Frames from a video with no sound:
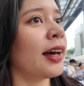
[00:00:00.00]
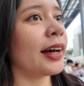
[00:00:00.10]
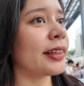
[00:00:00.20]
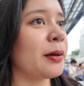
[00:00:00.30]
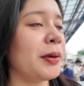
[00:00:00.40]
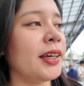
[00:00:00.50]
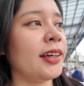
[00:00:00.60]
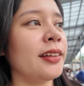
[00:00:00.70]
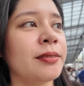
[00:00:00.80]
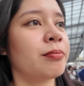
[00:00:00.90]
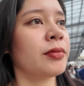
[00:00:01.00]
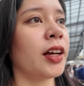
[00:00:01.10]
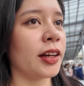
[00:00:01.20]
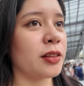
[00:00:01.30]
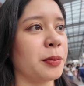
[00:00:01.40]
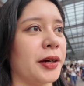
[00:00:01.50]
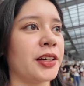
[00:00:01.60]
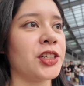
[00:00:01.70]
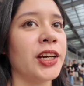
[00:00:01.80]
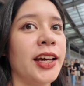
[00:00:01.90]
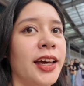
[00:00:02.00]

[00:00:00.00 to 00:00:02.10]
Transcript: Atami, not as much.